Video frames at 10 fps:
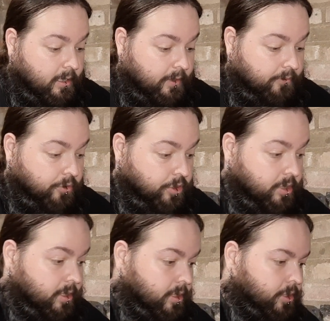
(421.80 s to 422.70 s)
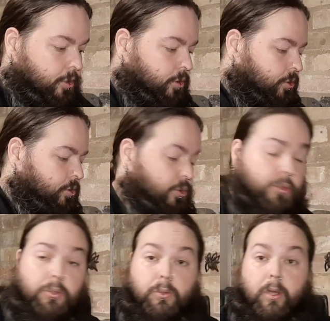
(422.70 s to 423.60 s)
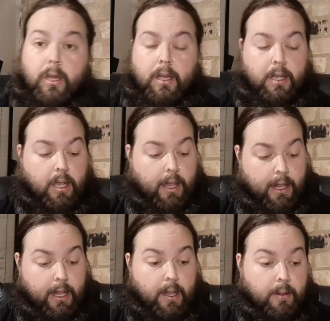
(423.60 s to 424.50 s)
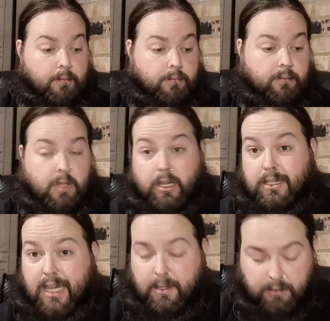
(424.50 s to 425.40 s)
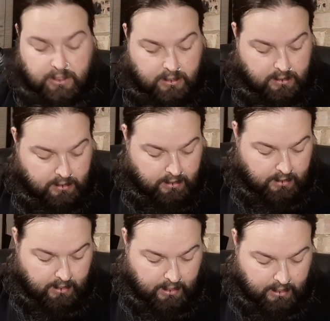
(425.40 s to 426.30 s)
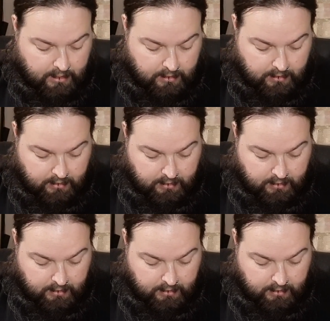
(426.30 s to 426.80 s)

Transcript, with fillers: different to like your Damon's, something